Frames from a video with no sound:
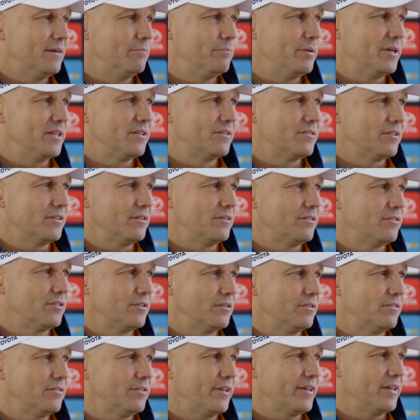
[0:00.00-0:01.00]
But
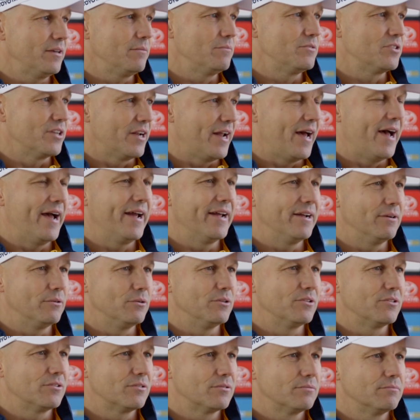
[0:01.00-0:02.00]
to see him today,
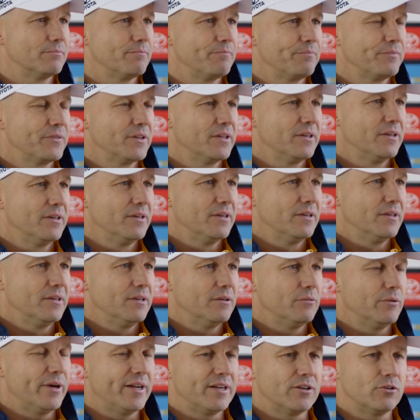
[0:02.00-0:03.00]

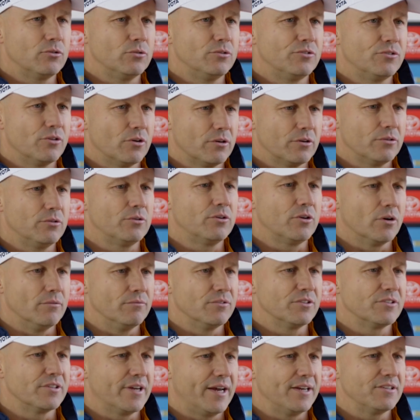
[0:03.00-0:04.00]
we had a good
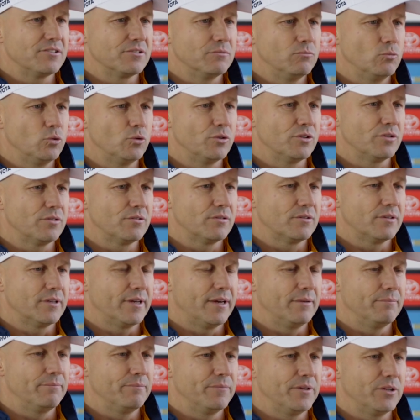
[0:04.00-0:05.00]
conversation. We'll just,
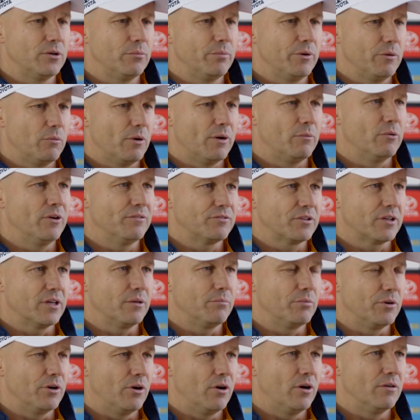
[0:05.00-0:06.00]
it'll be one we'll have to
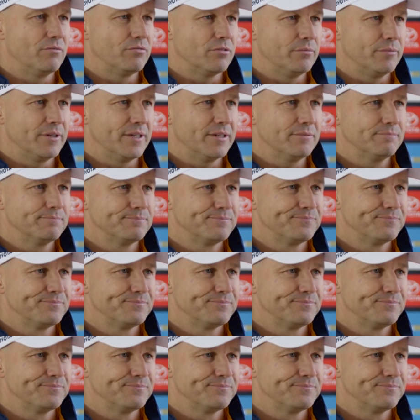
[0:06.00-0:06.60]
keep an eye on from here.